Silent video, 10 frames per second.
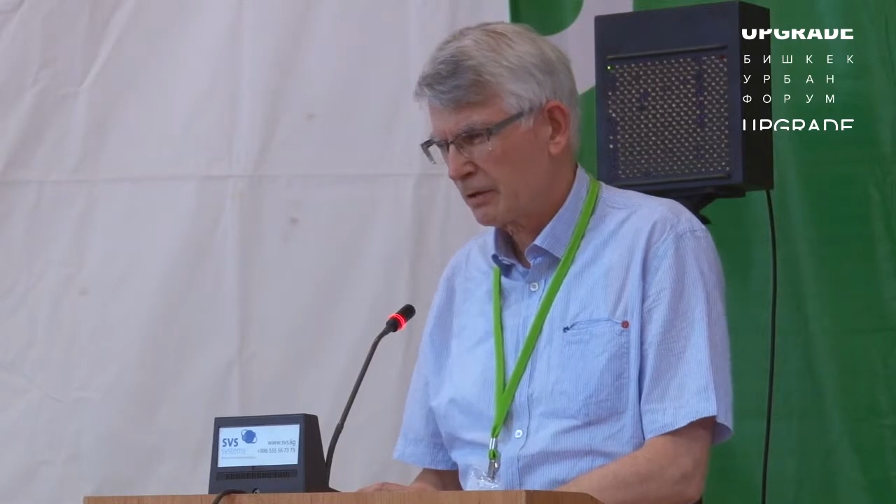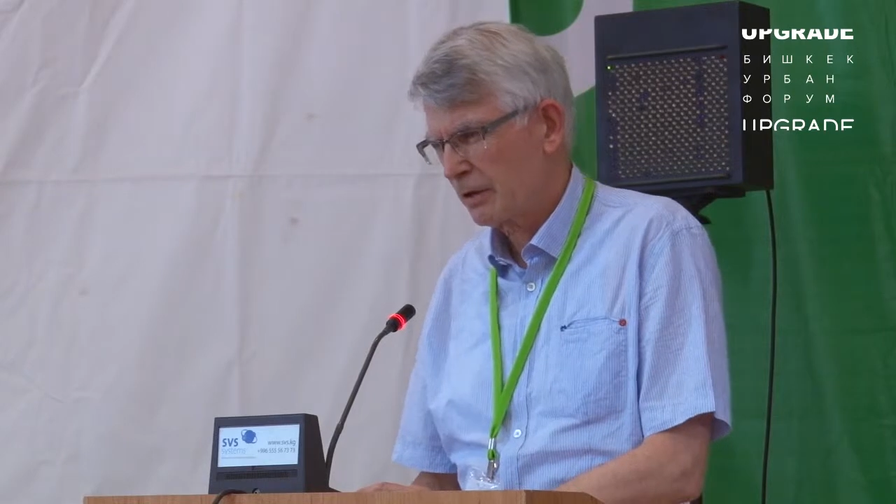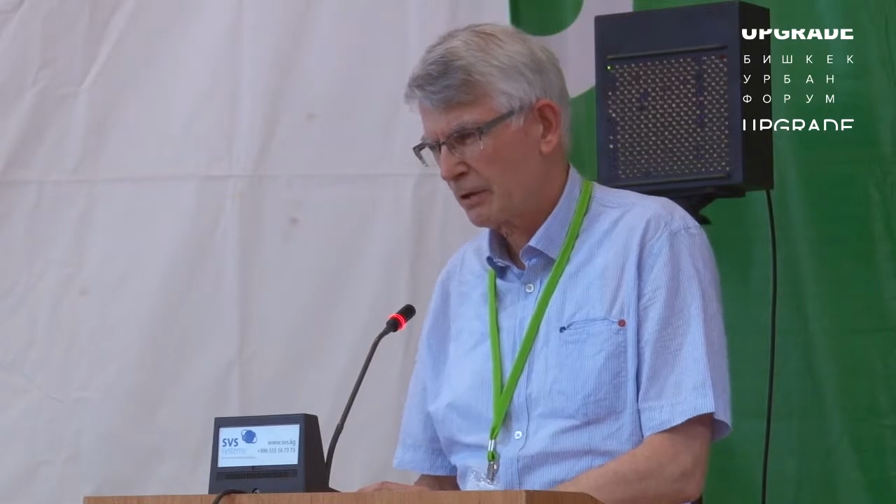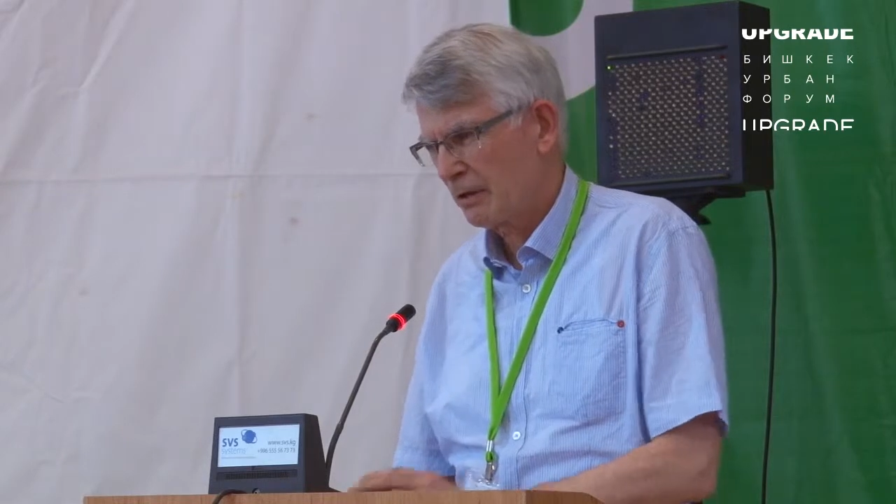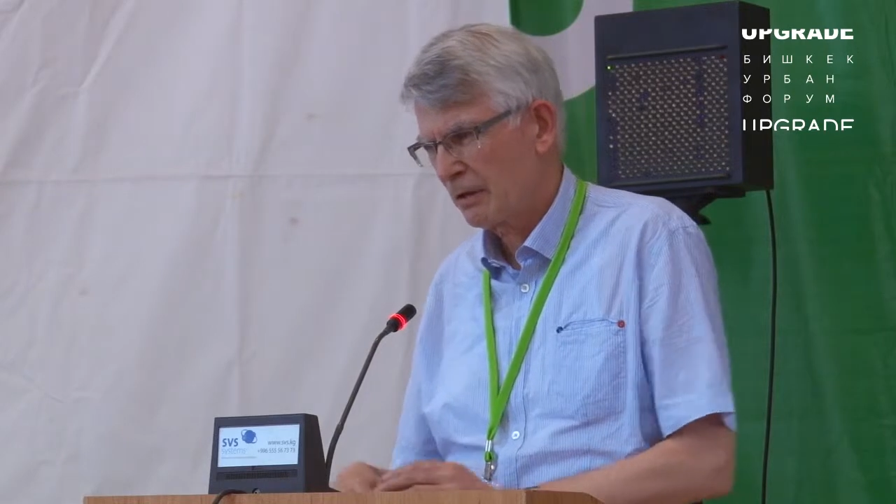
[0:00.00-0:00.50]

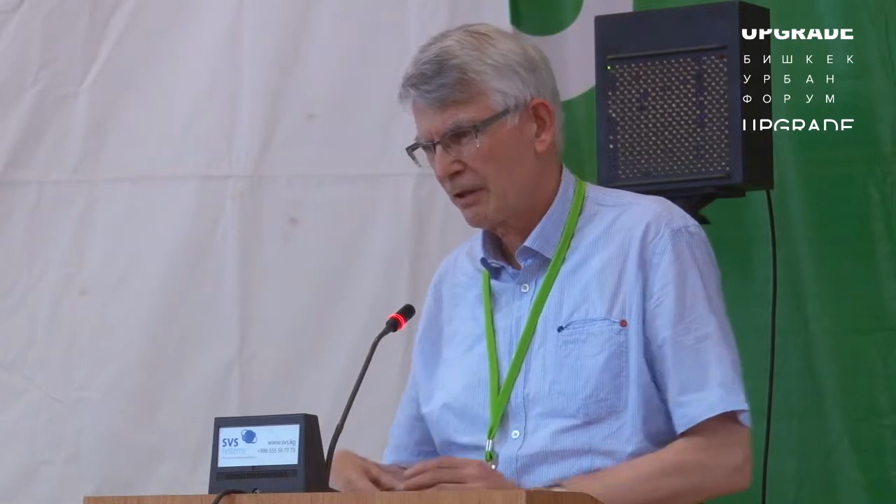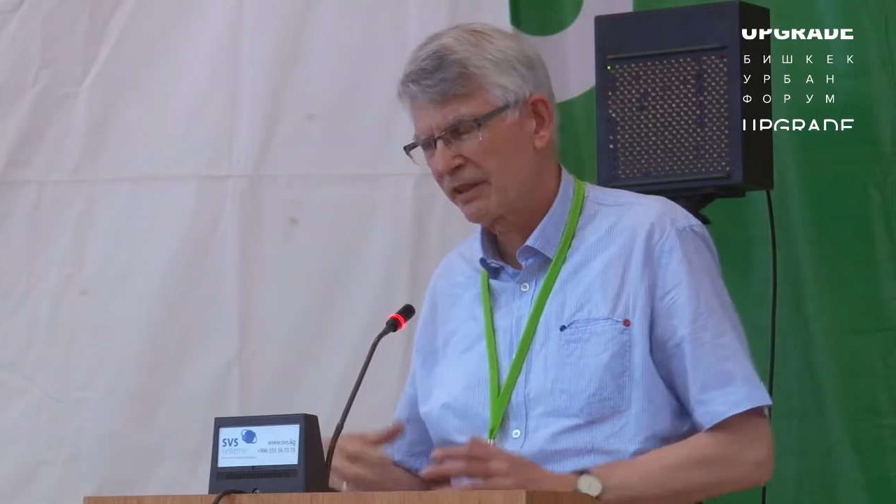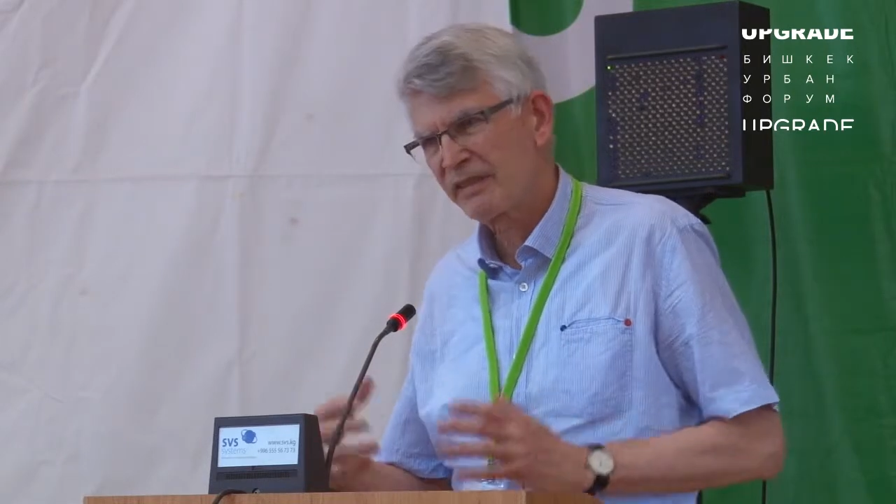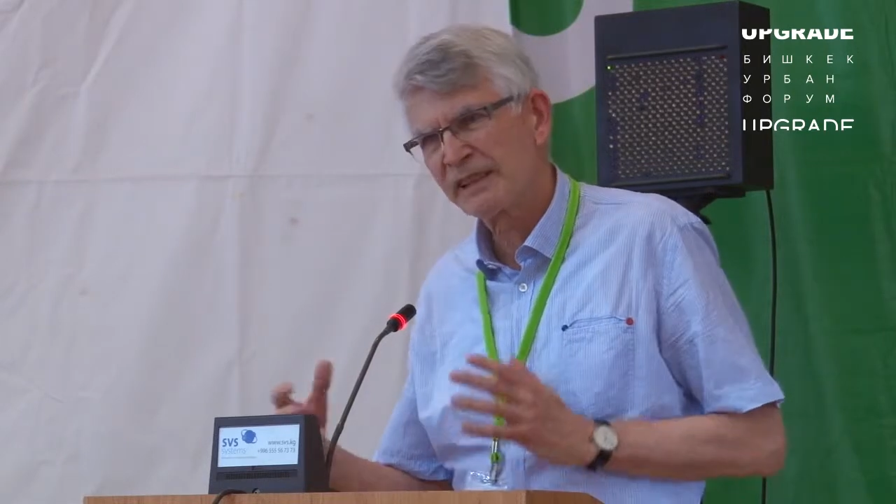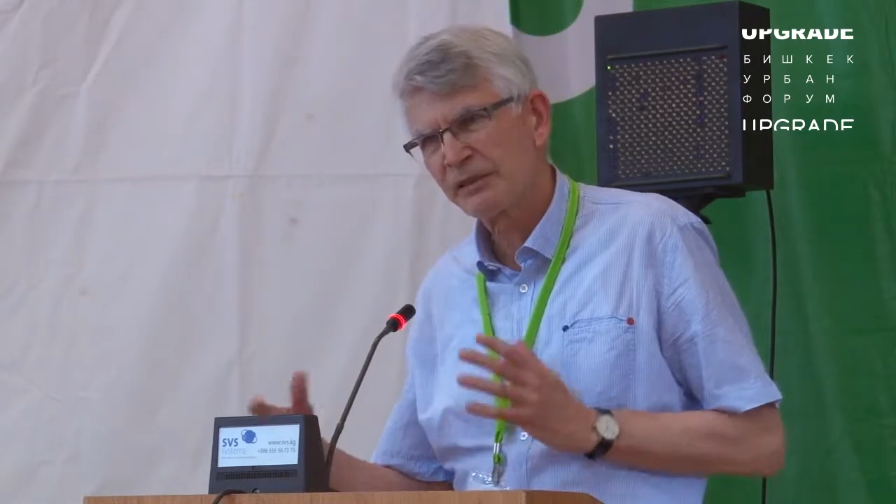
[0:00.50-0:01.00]
the
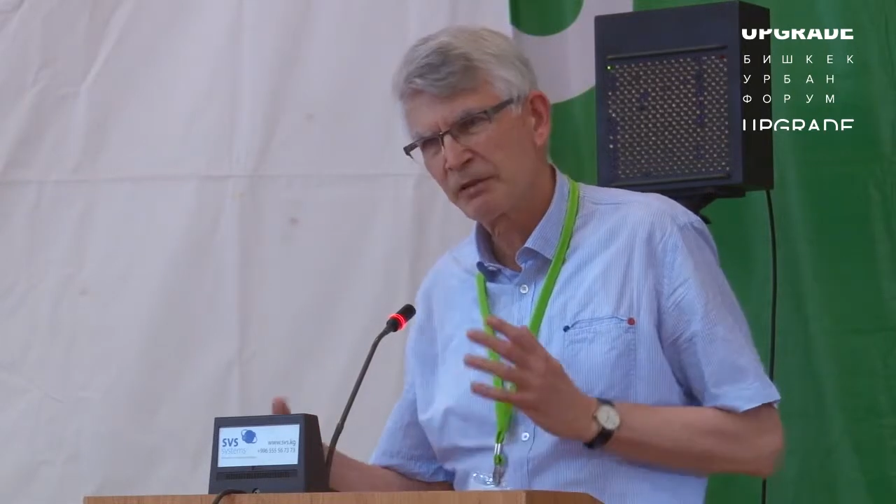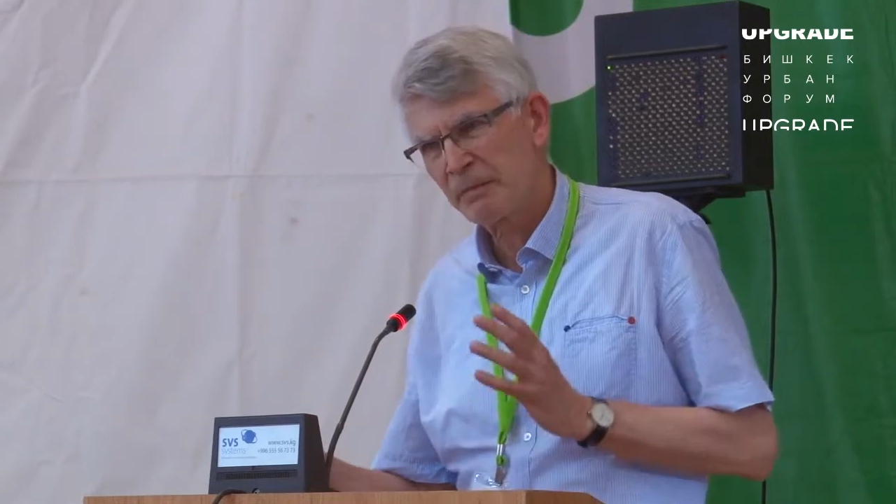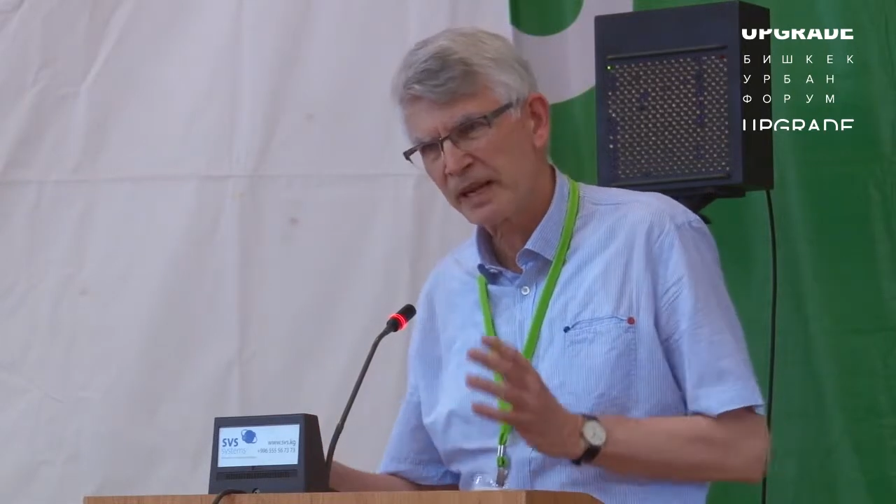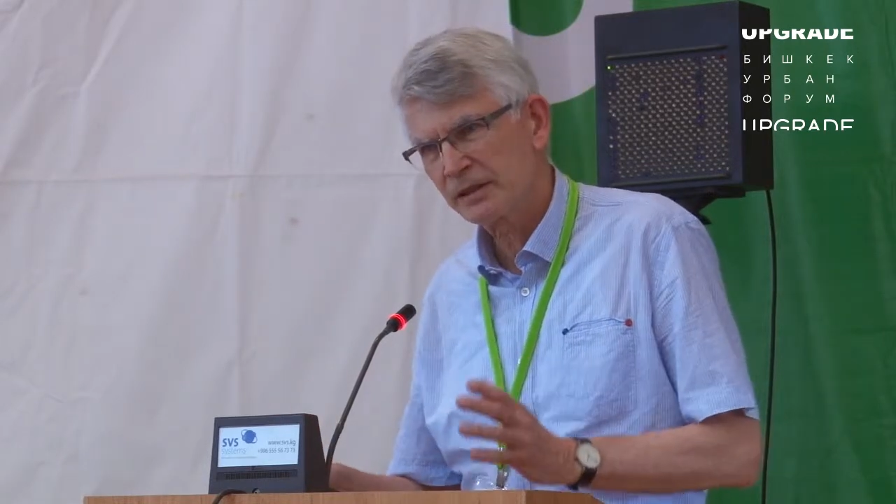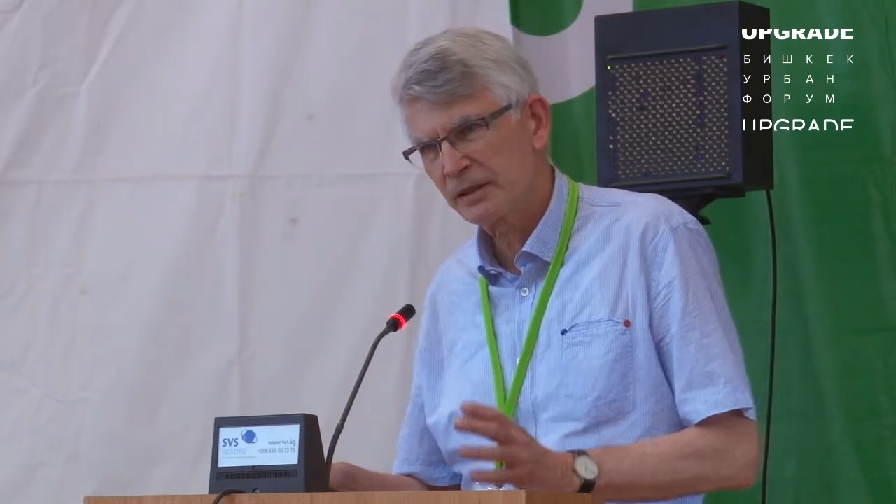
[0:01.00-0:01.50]

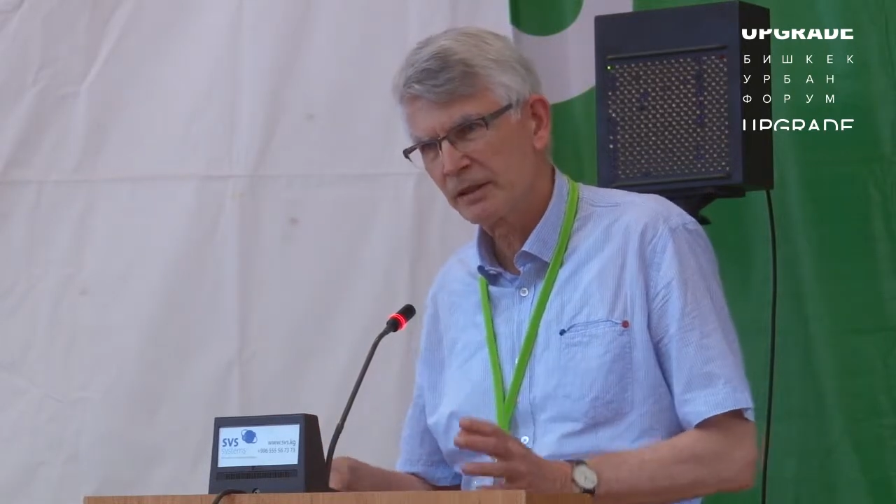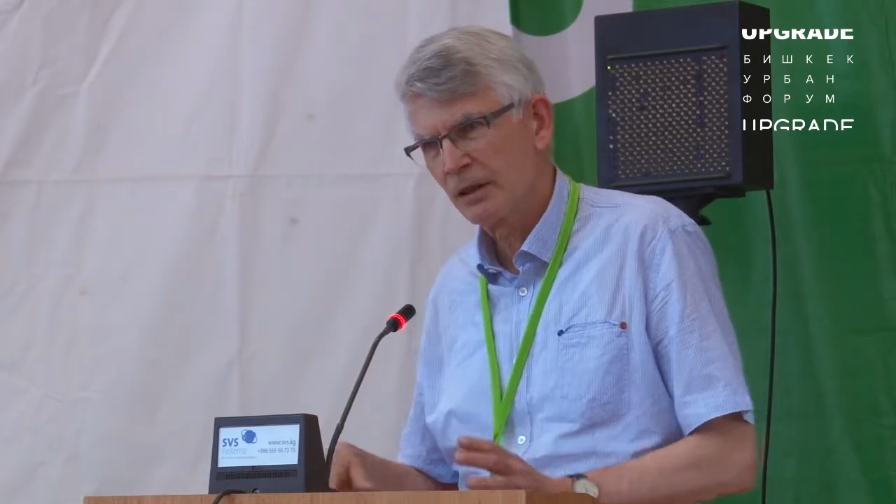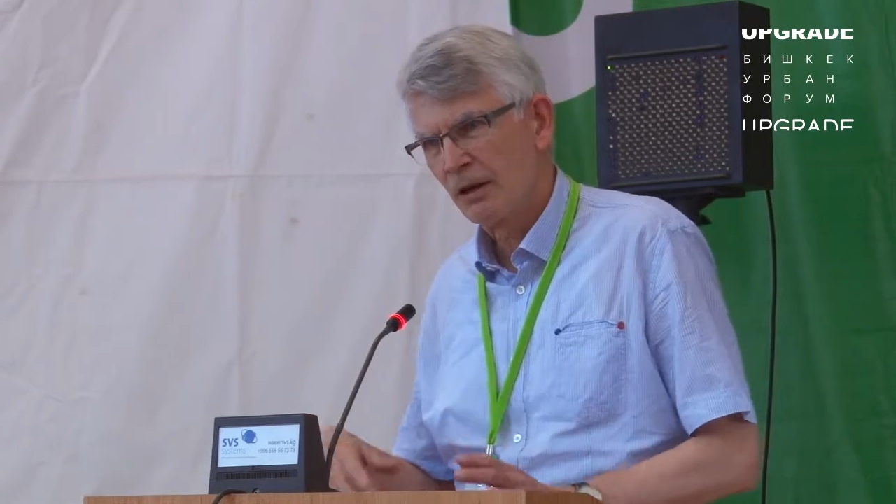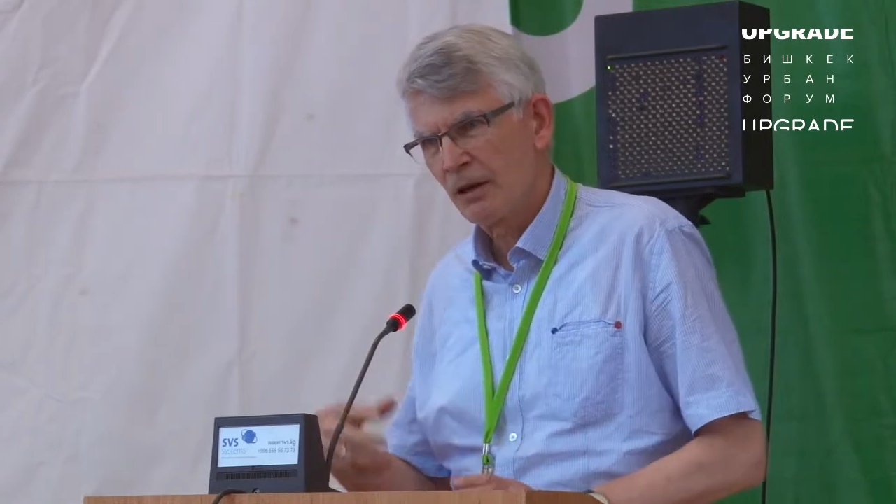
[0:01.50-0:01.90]
transformation